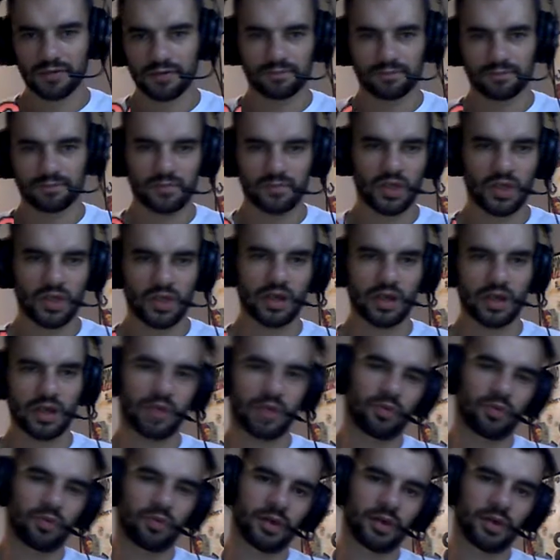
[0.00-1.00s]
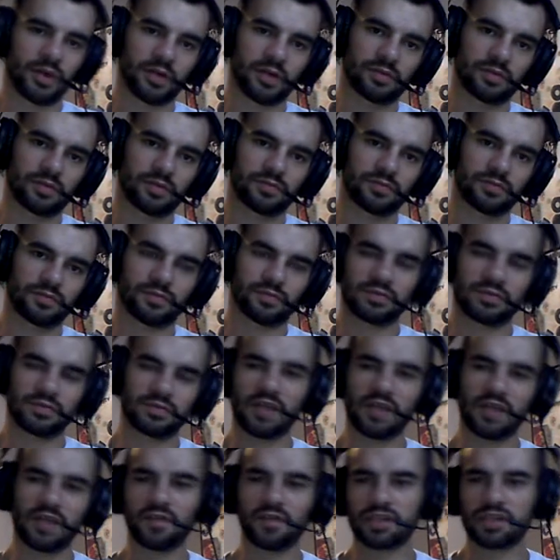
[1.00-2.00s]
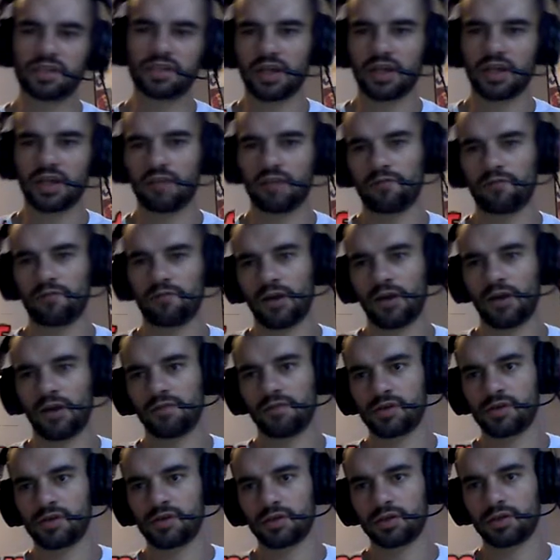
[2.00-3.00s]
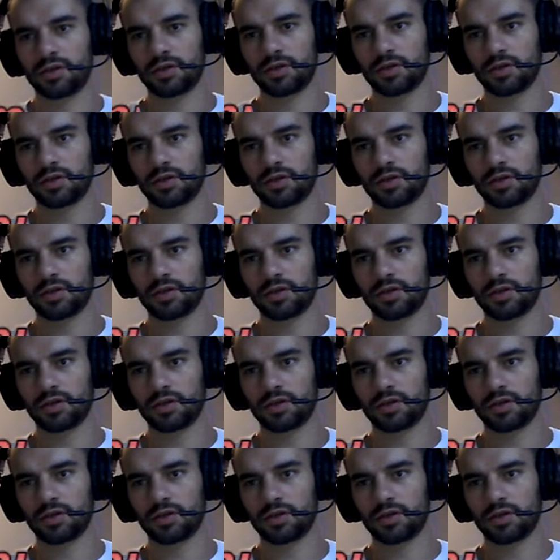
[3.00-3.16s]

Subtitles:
Yeah, but definitely check out Fiverr.